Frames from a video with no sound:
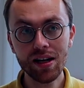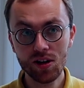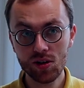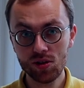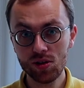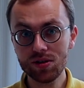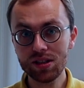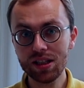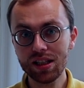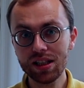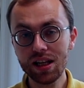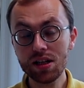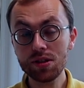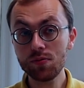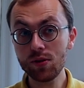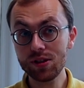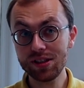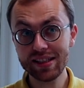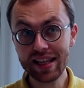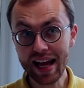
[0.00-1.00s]
So the class
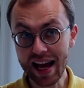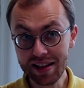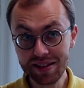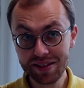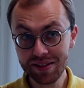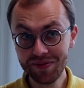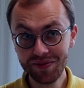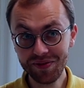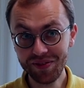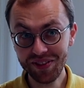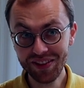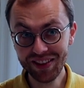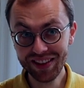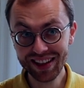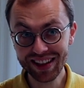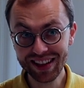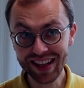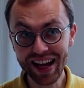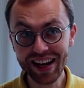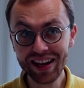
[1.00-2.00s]
was dead.
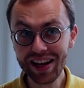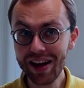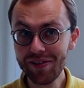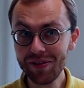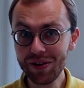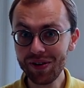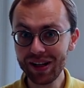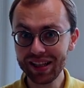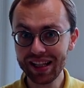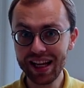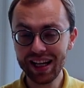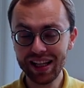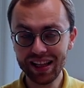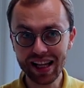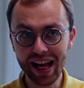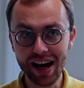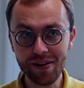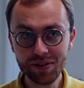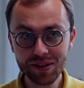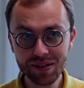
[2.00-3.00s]
Like everyone like
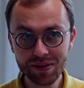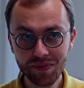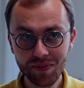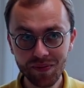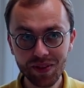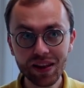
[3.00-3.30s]
laughed.